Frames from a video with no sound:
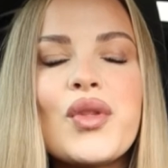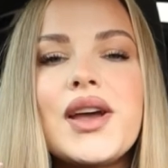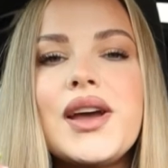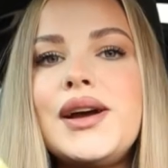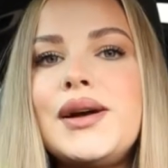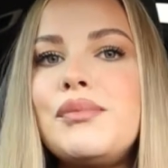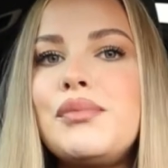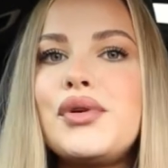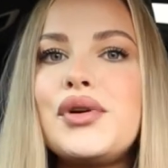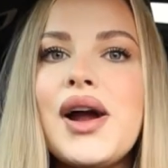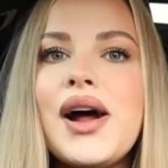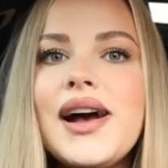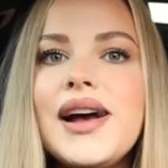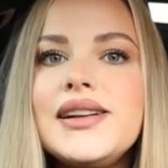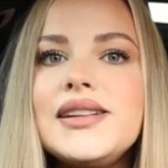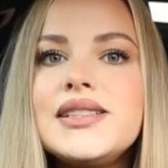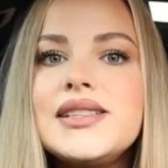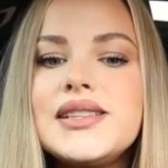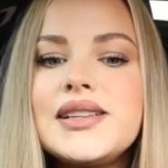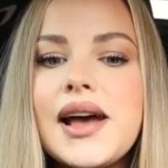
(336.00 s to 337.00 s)

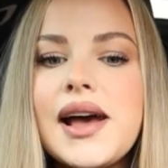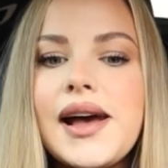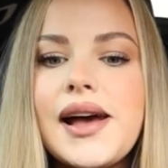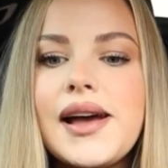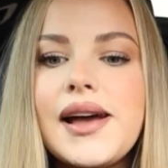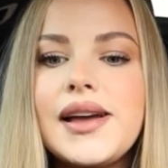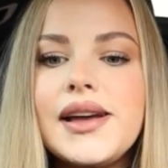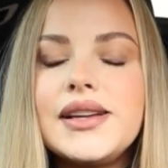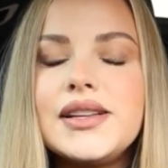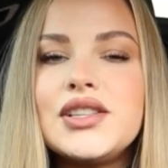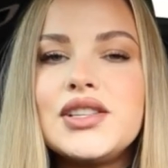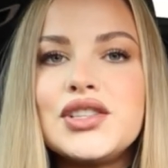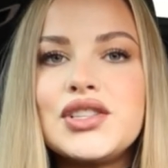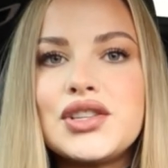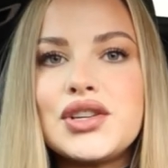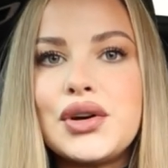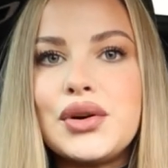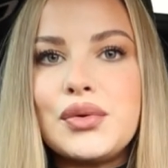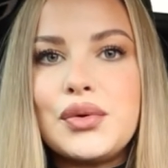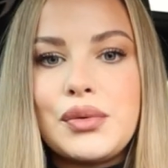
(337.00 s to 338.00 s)
Braai tonight,
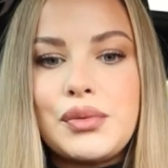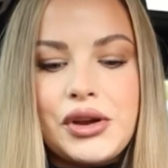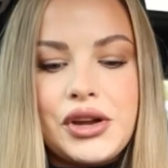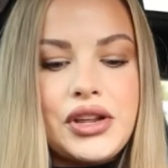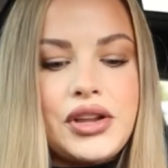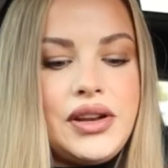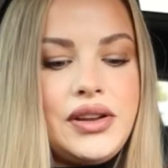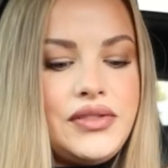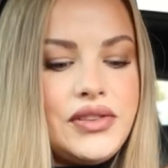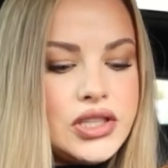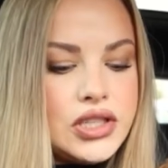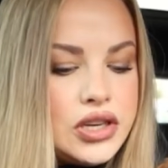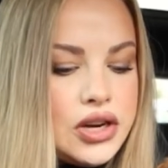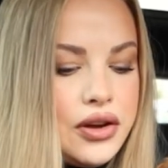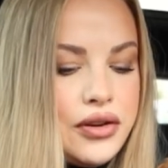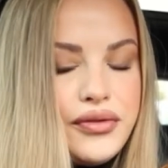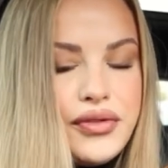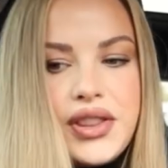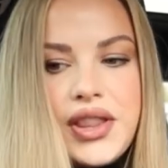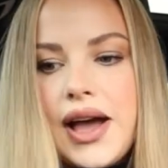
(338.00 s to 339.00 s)
so we'll bring your leafies
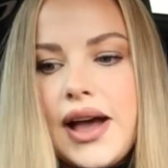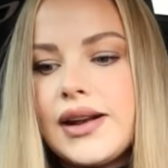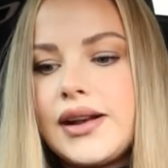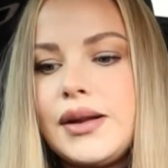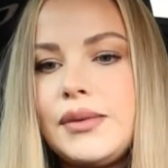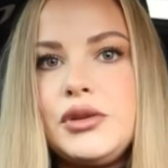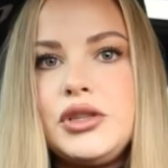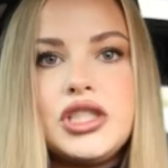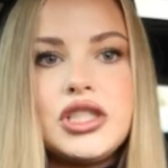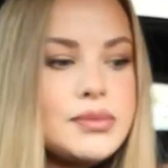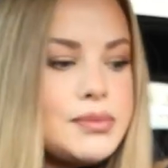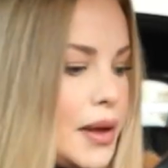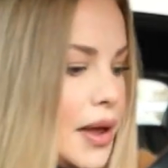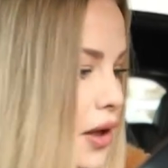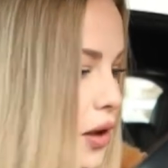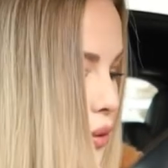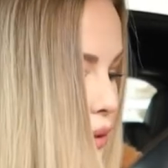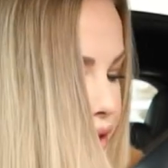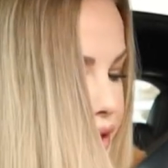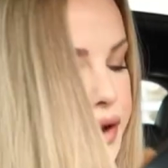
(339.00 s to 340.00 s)
along for that. Let me just
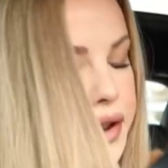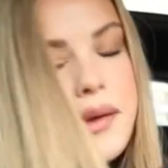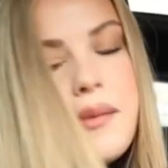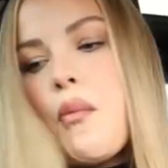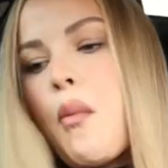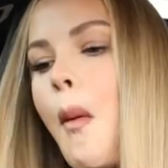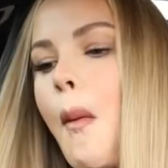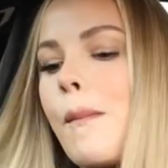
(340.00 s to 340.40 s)
pay quickly.